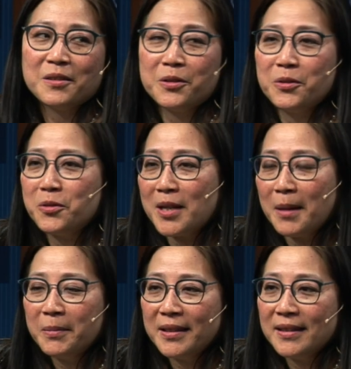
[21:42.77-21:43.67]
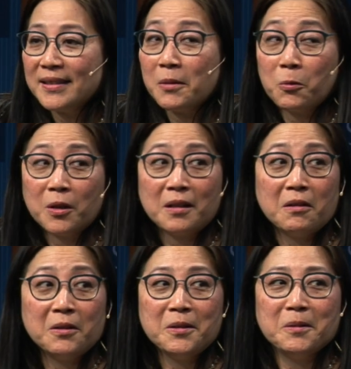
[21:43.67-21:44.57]
are you mm-hmm. Japanese, and what
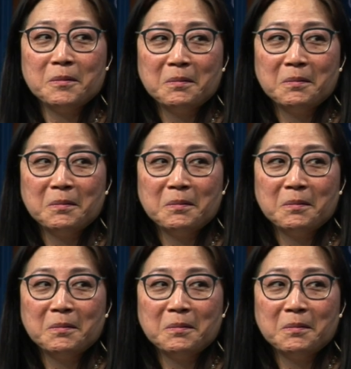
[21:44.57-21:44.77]
are you?